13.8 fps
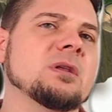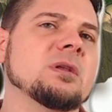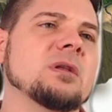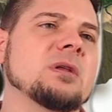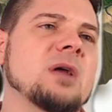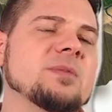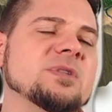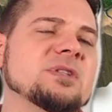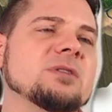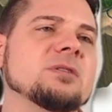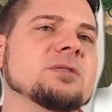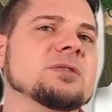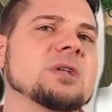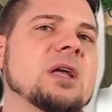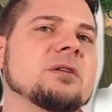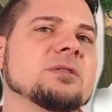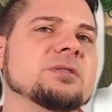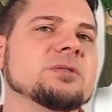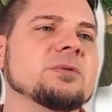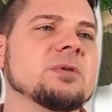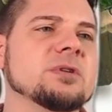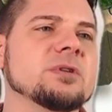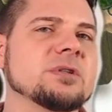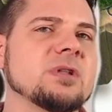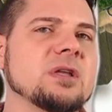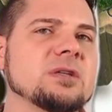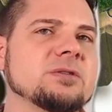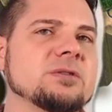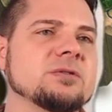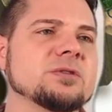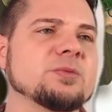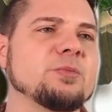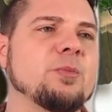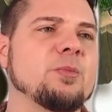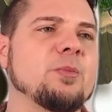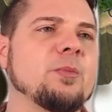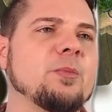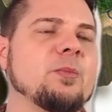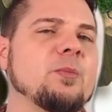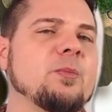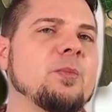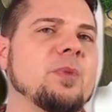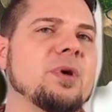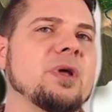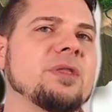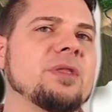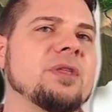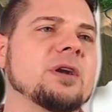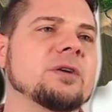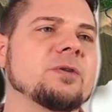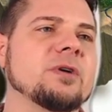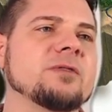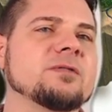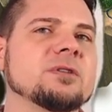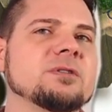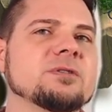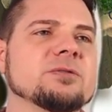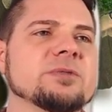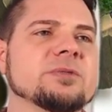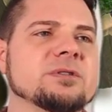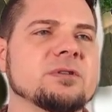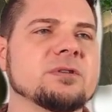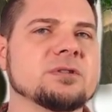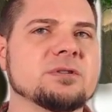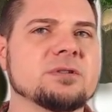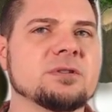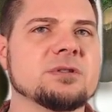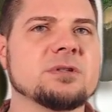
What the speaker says: I'm still losing out on 200 Celestials, but then I don't have to do Resurgence.